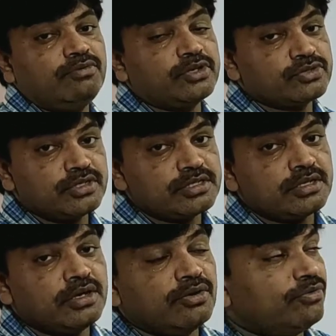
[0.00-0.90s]
Okay
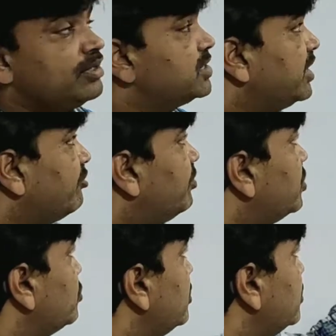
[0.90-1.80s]
students, what is F
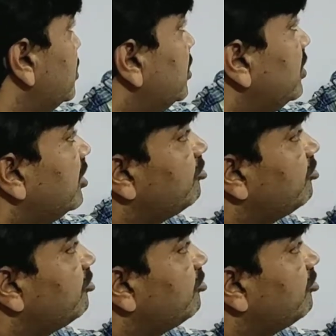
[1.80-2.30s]
bar students here?